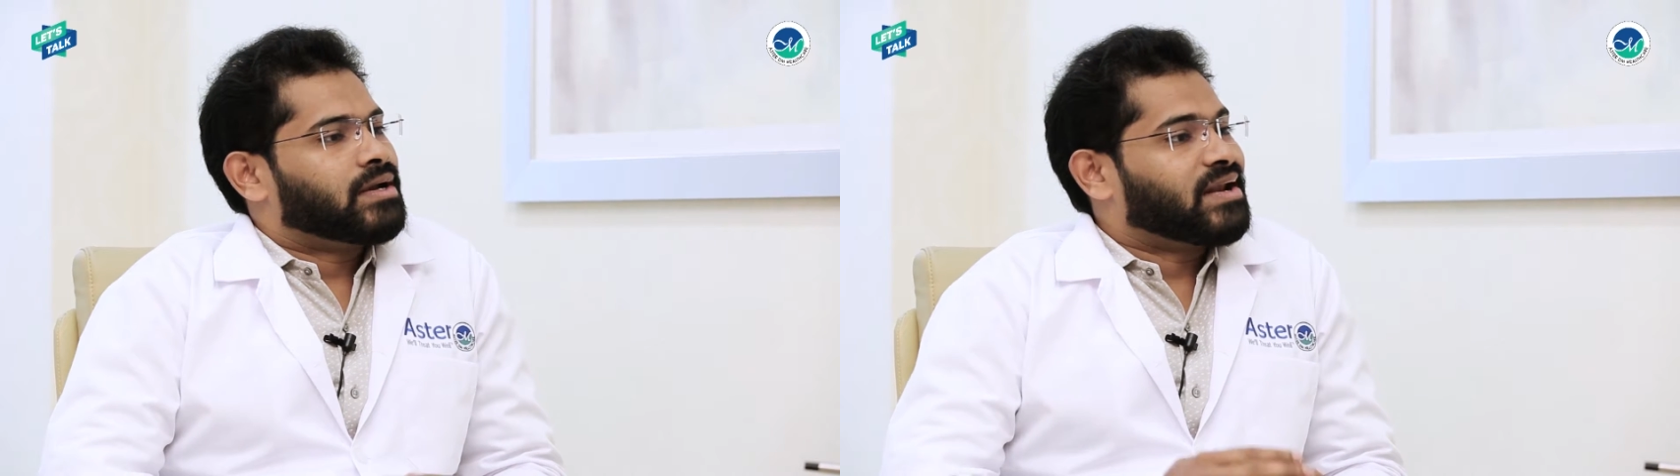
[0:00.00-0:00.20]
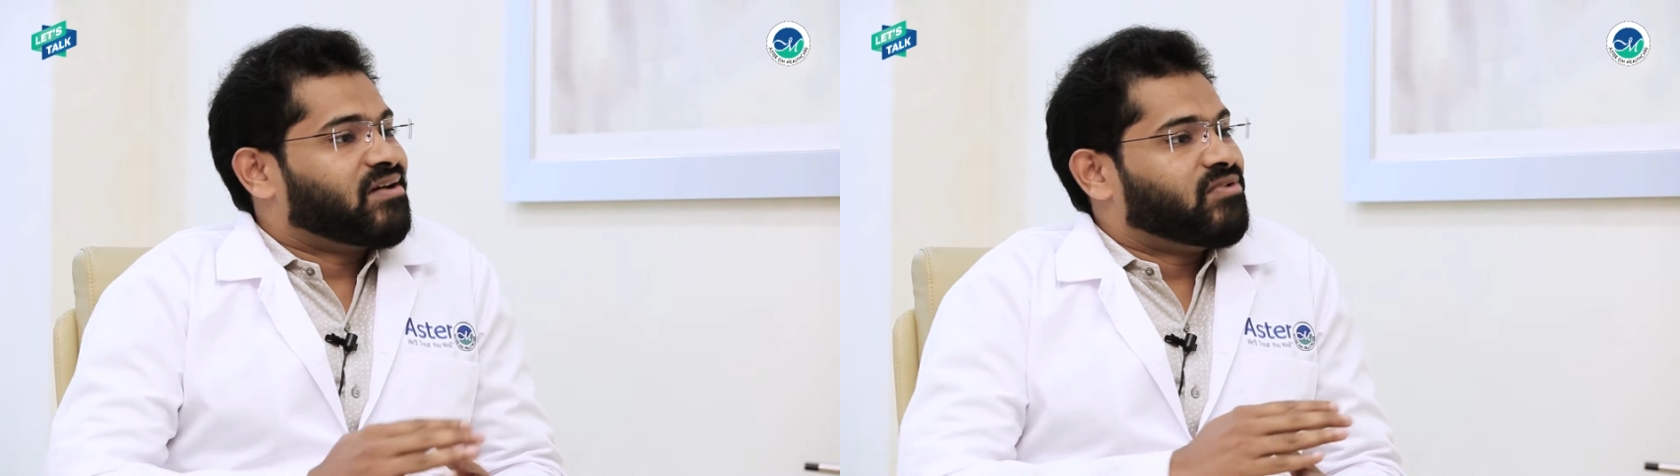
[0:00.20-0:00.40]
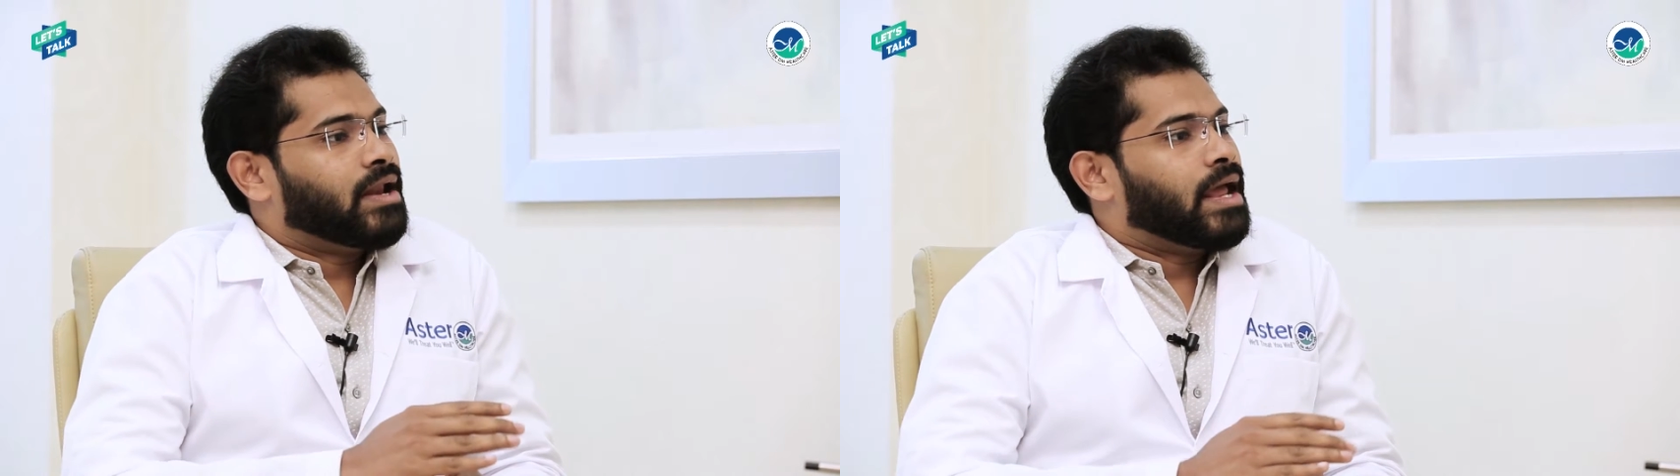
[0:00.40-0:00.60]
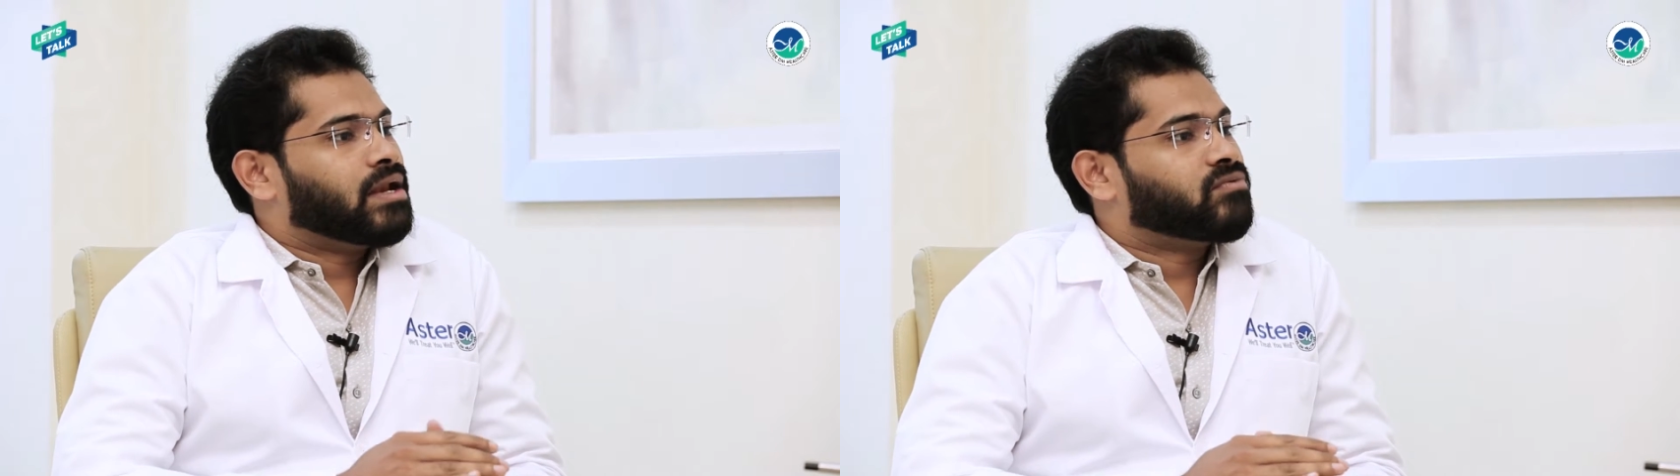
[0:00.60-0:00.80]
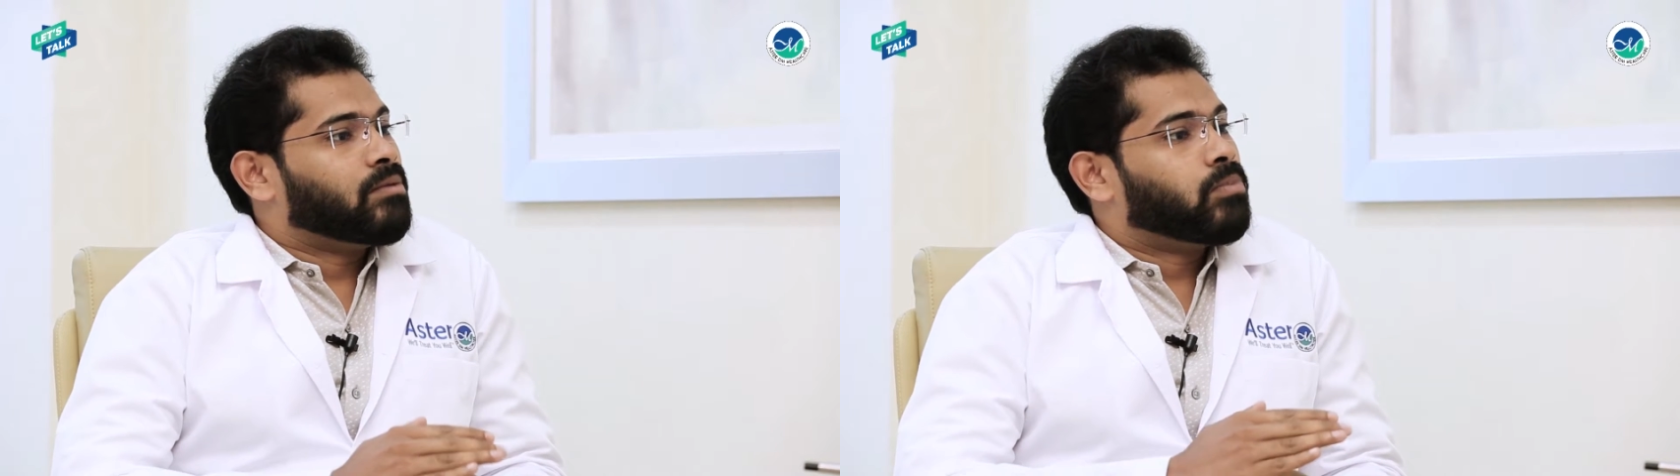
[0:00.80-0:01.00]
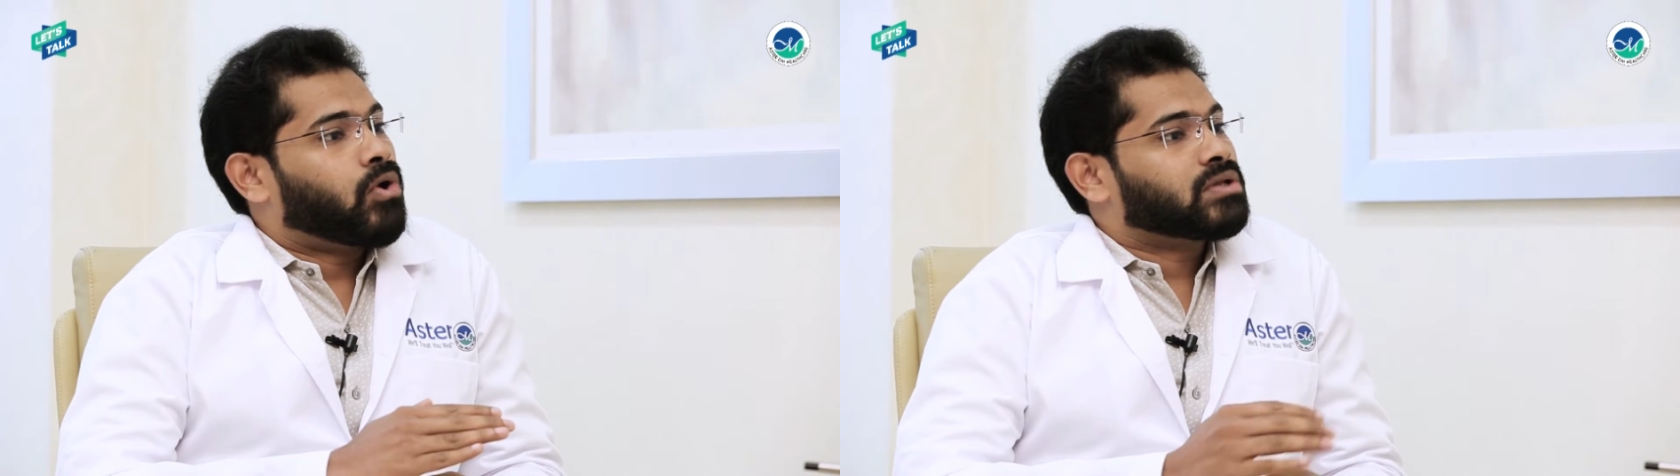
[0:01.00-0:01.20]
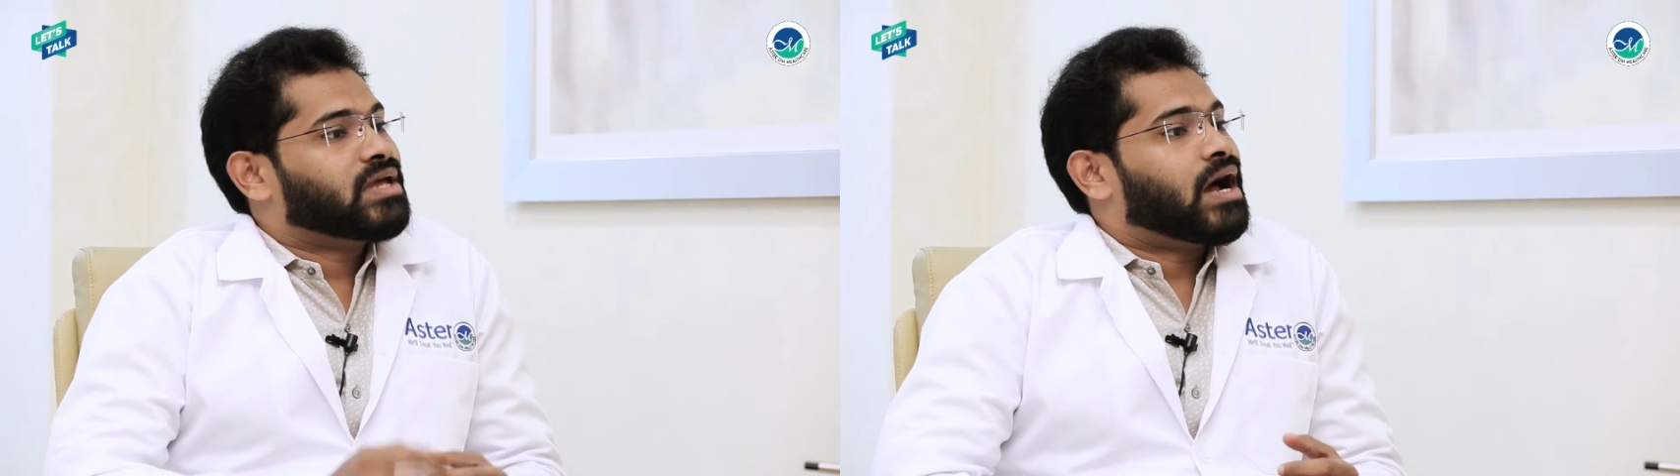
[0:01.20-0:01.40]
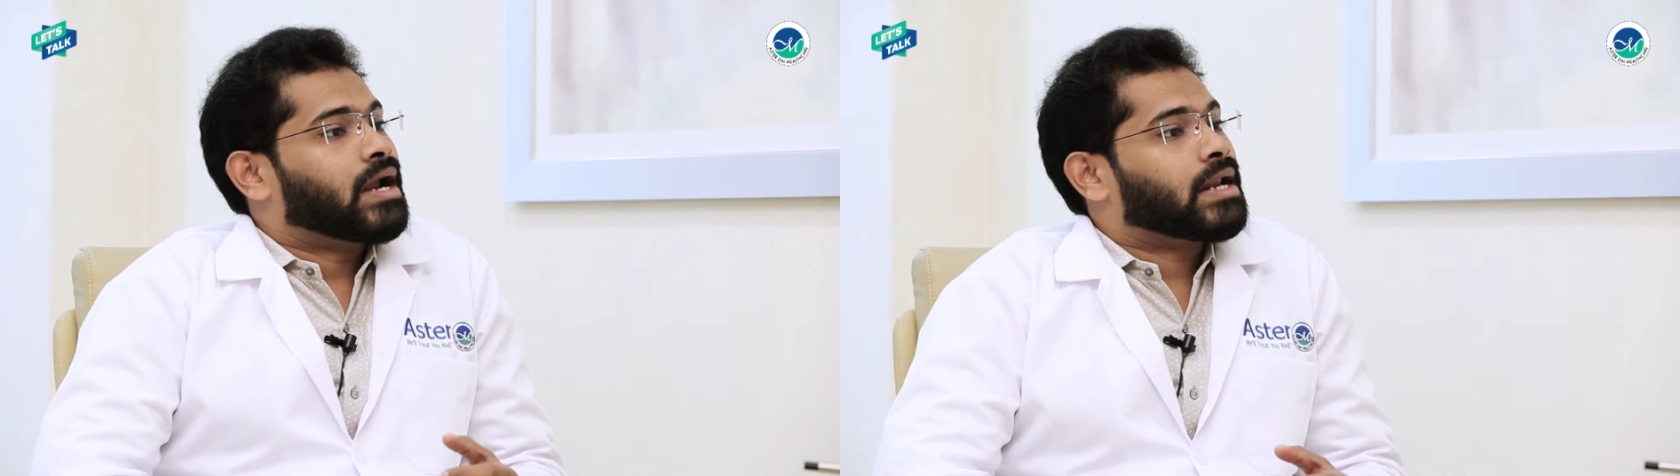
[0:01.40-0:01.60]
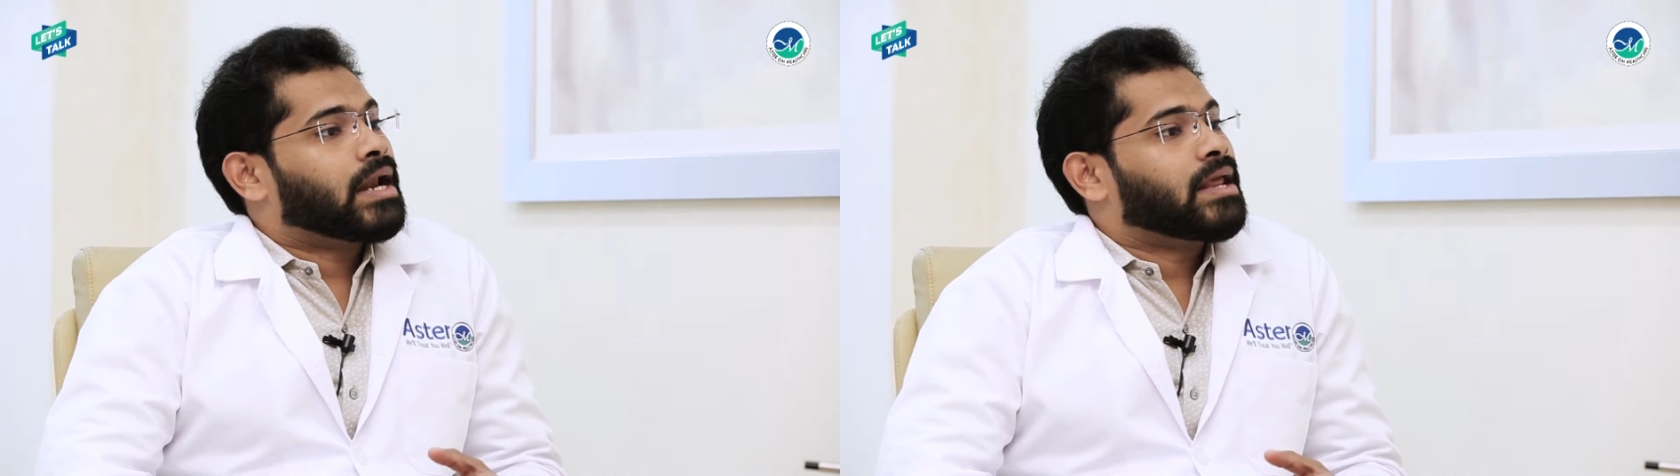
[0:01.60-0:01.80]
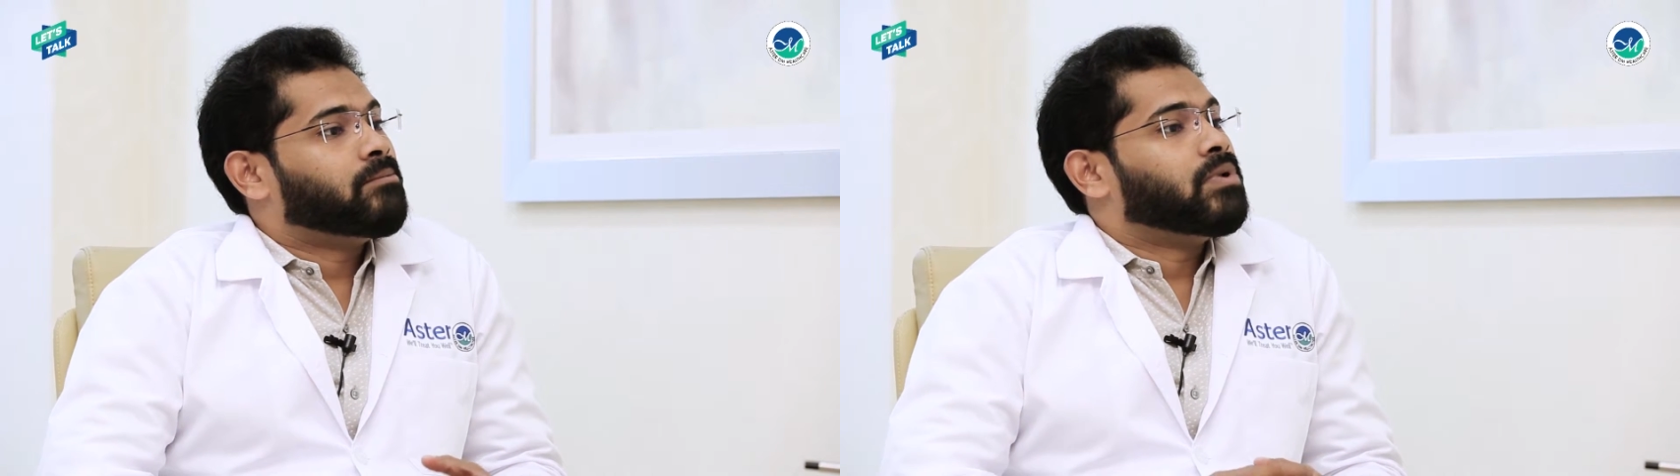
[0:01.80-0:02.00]
travel and it will block the
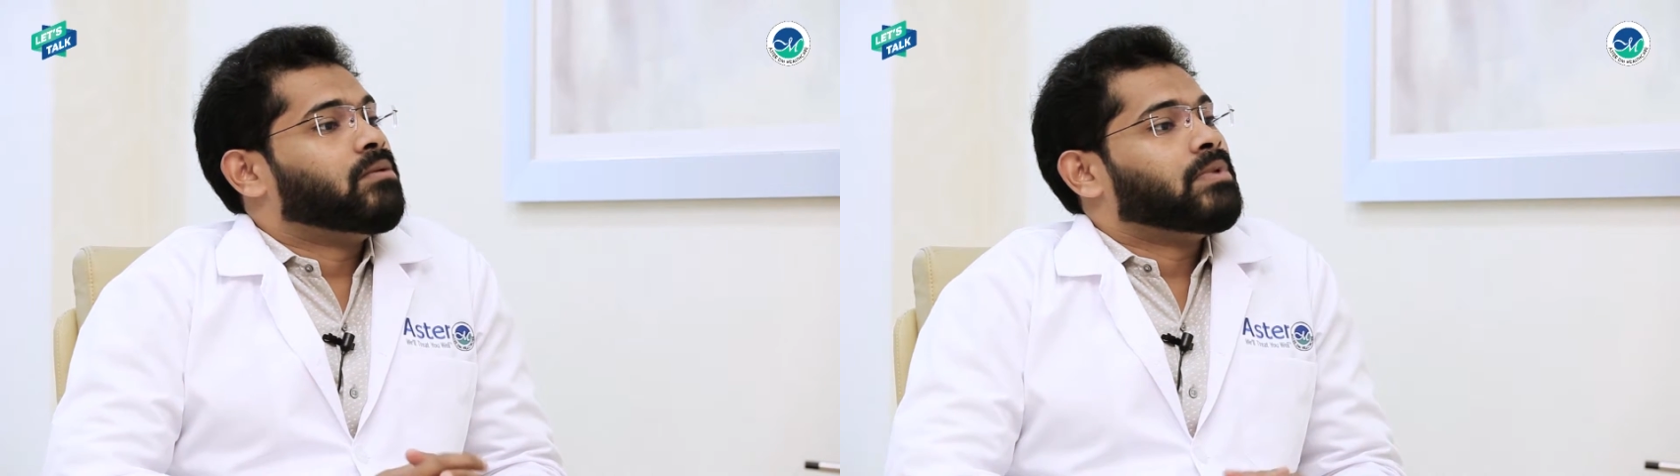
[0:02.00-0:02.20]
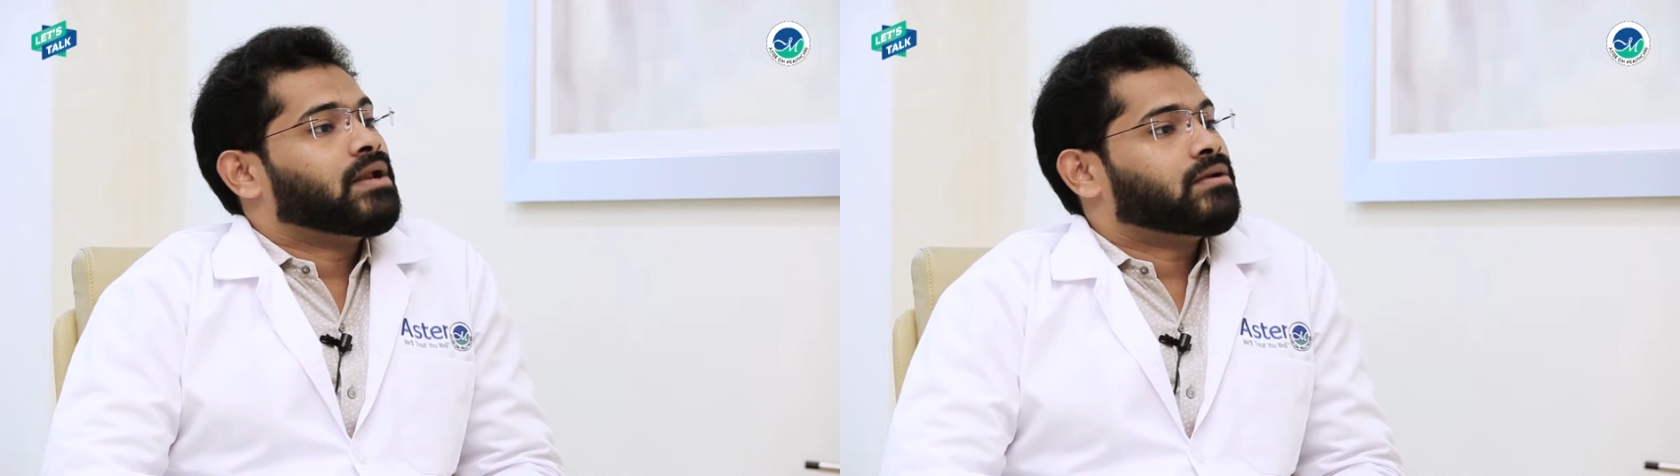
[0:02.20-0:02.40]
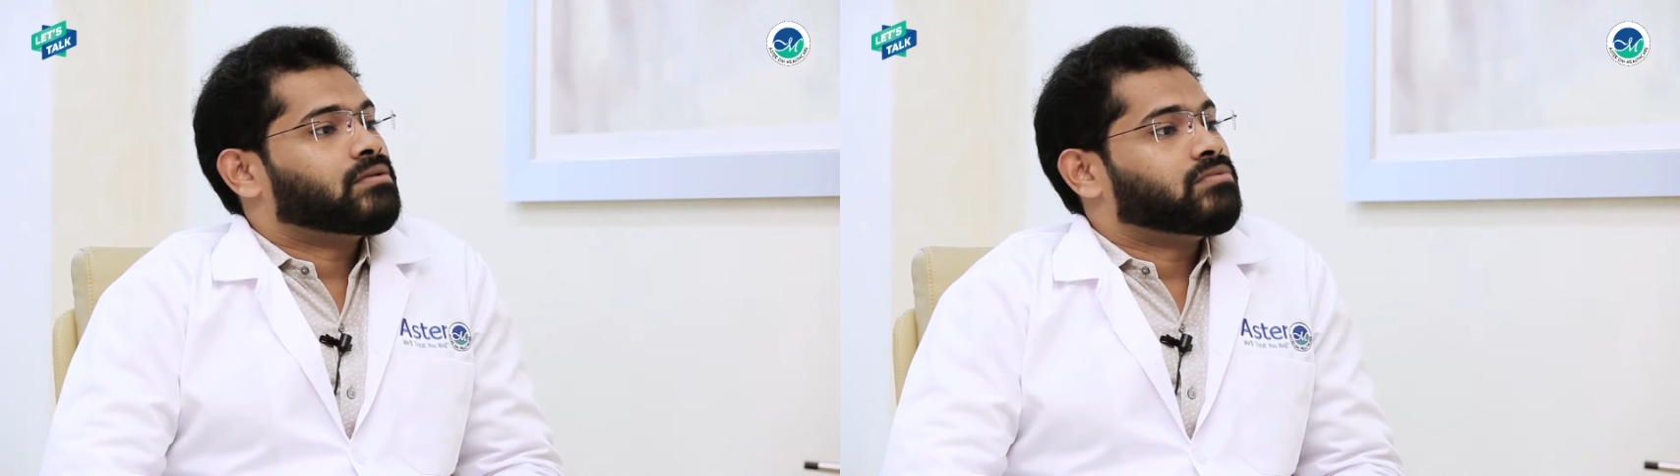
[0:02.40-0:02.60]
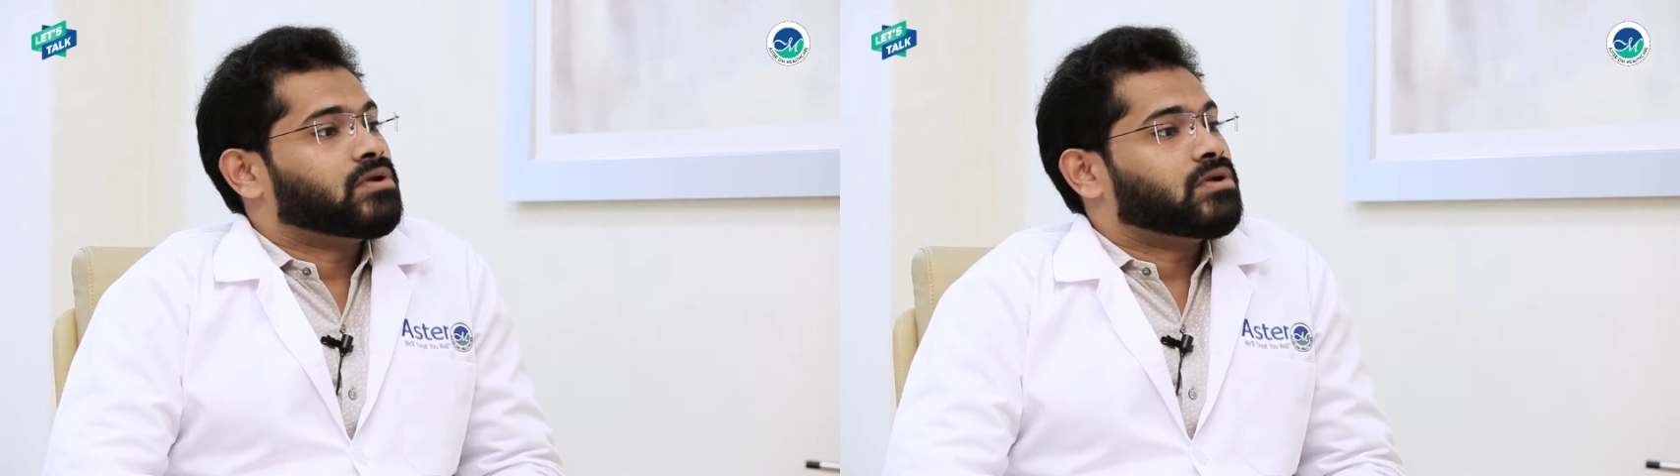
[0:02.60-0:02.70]
underlying permanent,